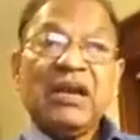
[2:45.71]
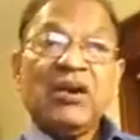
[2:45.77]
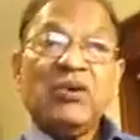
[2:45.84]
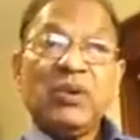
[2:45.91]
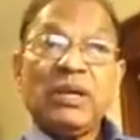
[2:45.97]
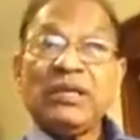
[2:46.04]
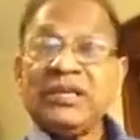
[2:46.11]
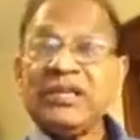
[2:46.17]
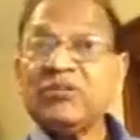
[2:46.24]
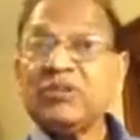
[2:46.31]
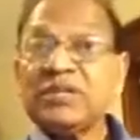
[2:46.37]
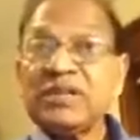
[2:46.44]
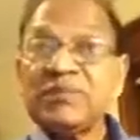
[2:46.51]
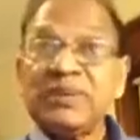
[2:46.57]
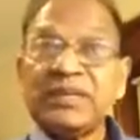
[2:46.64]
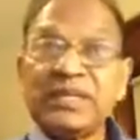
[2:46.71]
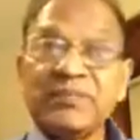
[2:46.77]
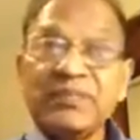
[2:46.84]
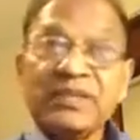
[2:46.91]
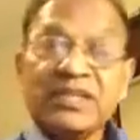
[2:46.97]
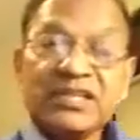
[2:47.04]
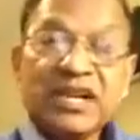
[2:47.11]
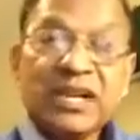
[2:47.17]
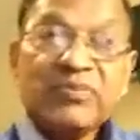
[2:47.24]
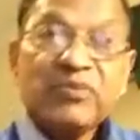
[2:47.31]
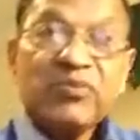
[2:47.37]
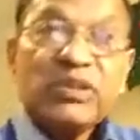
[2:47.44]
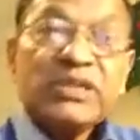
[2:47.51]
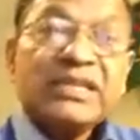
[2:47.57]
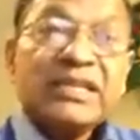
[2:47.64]
And one of the things which I picked up in the Skype
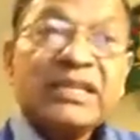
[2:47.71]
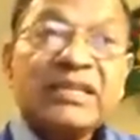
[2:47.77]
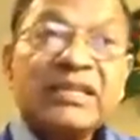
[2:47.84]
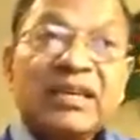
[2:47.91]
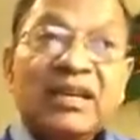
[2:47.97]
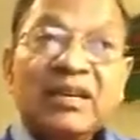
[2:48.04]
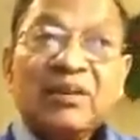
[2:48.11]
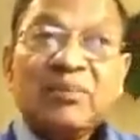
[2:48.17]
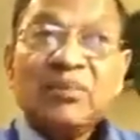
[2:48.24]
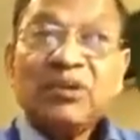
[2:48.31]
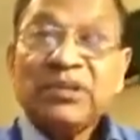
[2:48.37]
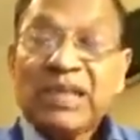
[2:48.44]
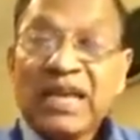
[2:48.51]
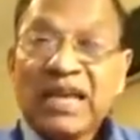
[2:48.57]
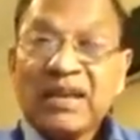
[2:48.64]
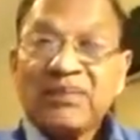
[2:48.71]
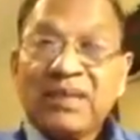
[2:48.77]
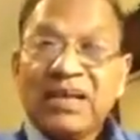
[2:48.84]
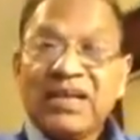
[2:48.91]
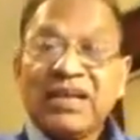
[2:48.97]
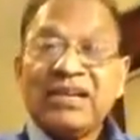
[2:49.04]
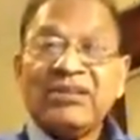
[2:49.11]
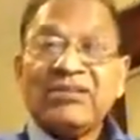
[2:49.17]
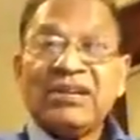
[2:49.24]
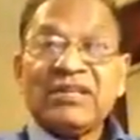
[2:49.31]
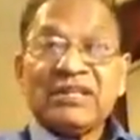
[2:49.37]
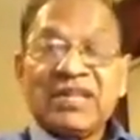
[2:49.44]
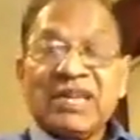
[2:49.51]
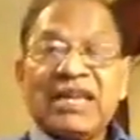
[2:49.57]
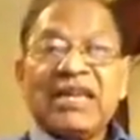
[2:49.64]
room was that both Albia and
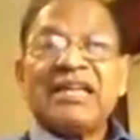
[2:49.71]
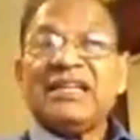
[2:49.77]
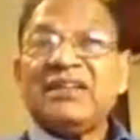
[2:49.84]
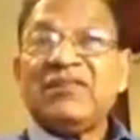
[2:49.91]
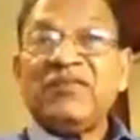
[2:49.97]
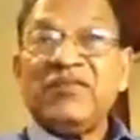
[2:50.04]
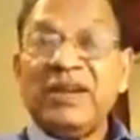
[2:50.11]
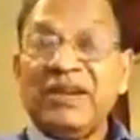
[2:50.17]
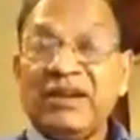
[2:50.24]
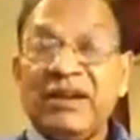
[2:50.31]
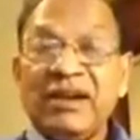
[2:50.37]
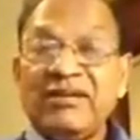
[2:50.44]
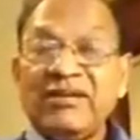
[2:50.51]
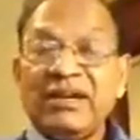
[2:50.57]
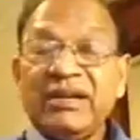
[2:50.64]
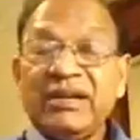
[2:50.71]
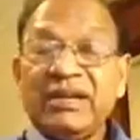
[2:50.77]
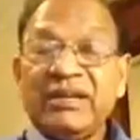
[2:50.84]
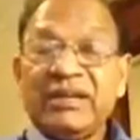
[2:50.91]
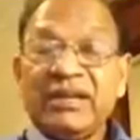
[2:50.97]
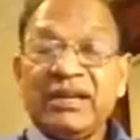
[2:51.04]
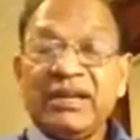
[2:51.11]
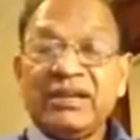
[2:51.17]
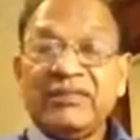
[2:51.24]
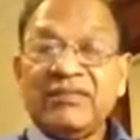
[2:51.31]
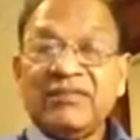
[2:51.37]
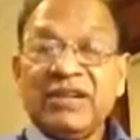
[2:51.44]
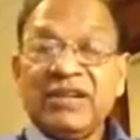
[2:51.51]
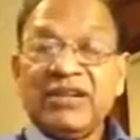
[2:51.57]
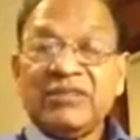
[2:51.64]
Lorenz are held in very high regard
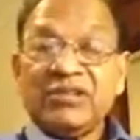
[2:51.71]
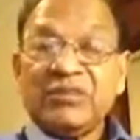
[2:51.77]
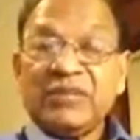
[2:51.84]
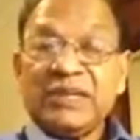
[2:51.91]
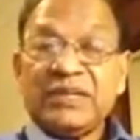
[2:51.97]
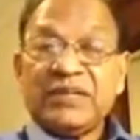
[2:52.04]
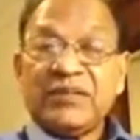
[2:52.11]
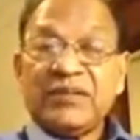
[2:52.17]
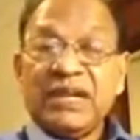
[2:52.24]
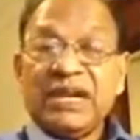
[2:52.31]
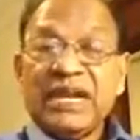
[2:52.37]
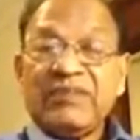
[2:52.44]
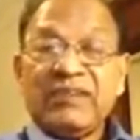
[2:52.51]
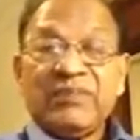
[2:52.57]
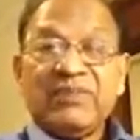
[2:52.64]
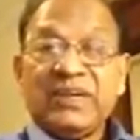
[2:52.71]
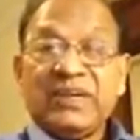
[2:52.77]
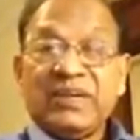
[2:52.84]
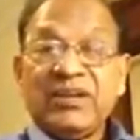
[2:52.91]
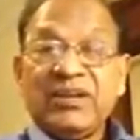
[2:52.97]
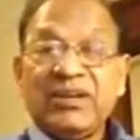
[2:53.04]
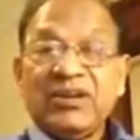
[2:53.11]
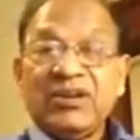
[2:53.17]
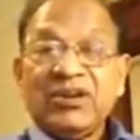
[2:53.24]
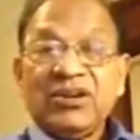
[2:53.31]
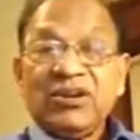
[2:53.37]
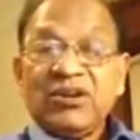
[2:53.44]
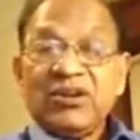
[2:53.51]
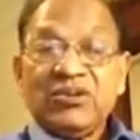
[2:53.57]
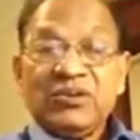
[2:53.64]
and very respected by everybody
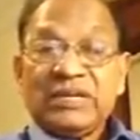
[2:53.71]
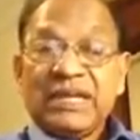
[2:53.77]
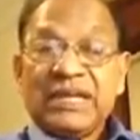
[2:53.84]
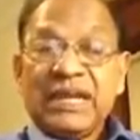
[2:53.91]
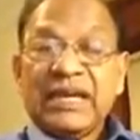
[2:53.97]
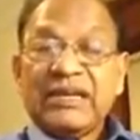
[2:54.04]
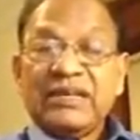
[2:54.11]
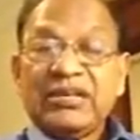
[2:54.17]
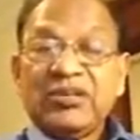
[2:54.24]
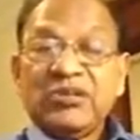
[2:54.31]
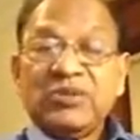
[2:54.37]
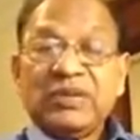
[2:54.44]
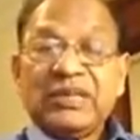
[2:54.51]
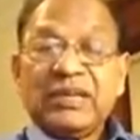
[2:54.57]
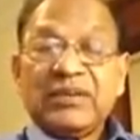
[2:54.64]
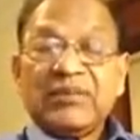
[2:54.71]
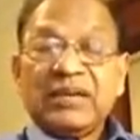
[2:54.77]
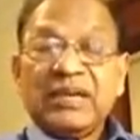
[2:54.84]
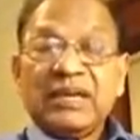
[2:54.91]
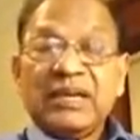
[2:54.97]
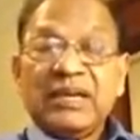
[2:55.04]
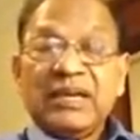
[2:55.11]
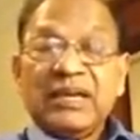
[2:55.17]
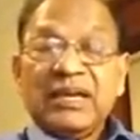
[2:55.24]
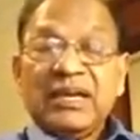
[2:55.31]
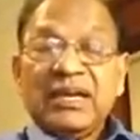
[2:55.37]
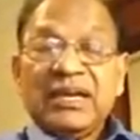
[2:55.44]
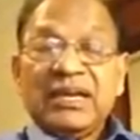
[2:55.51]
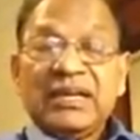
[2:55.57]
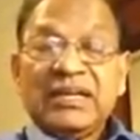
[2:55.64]
who has had anything to do with them.
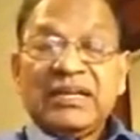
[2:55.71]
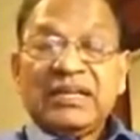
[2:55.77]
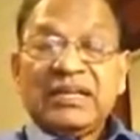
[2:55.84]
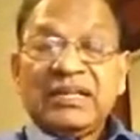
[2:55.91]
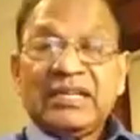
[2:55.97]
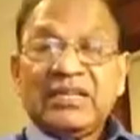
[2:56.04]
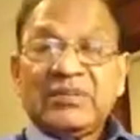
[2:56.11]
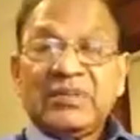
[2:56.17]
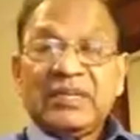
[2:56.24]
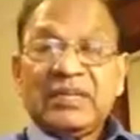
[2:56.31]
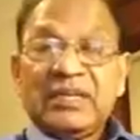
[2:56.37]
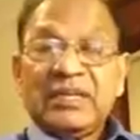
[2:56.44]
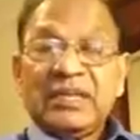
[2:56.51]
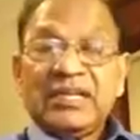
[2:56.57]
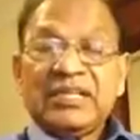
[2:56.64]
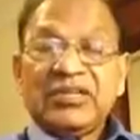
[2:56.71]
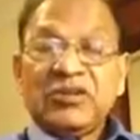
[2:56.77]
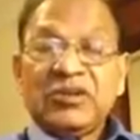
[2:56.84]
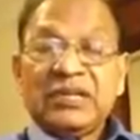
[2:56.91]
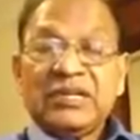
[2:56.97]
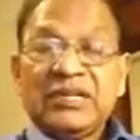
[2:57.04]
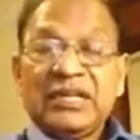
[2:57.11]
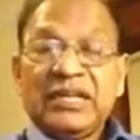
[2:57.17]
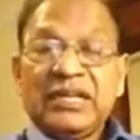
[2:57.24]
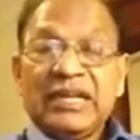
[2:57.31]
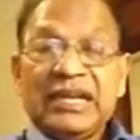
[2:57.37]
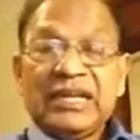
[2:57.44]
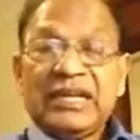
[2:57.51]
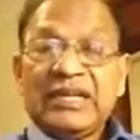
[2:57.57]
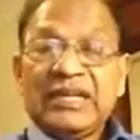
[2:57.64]
And it tells me they are totally
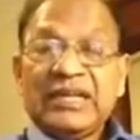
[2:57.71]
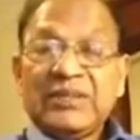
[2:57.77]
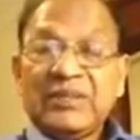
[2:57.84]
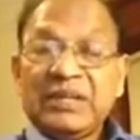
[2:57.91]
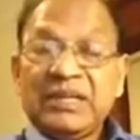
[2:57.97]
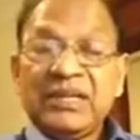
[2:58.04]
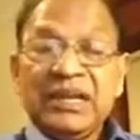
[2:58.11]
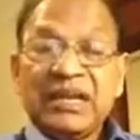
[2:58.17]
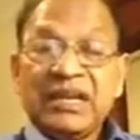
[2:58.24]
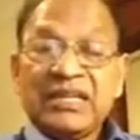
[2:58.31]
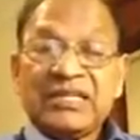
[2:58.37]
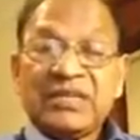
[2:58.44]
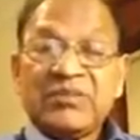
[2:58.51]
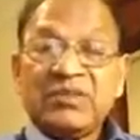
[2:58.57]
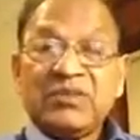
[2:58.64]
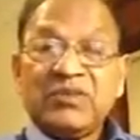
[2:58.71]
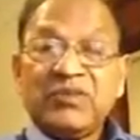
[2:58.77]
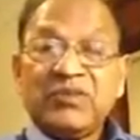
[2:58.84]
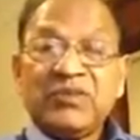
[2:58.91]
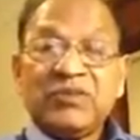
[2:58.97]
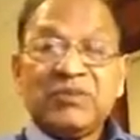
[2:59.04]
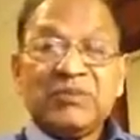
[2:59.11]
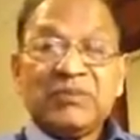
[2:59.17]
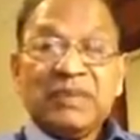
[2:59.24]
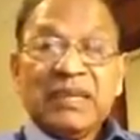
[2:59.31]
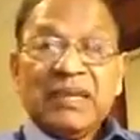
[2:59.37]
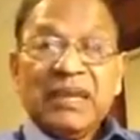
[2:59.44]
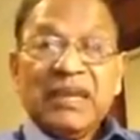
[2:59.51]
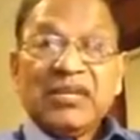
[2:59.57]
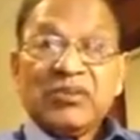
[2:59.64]
dedicated and committed, like I said before.
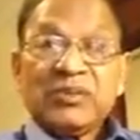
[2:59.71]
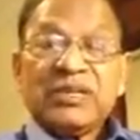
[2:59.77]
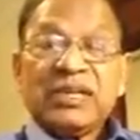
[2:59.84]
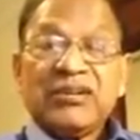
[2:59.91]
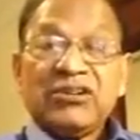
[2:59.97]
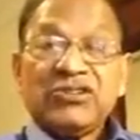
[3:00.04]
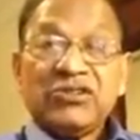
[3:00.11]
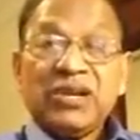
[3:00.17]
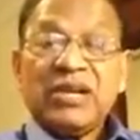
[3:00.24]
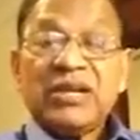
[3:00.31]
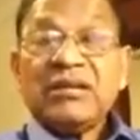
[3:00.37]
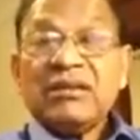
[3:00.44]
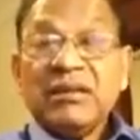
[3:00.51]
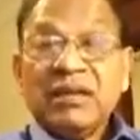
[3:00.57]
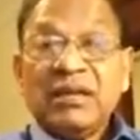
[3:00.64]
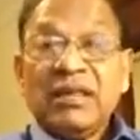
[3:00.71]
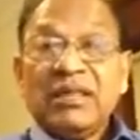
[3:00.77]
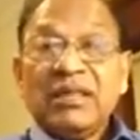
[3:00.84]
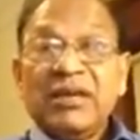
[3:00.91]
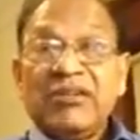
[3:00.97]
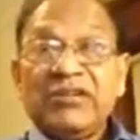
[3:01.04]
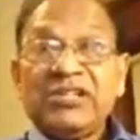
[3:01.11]
And as we say in Australia, they are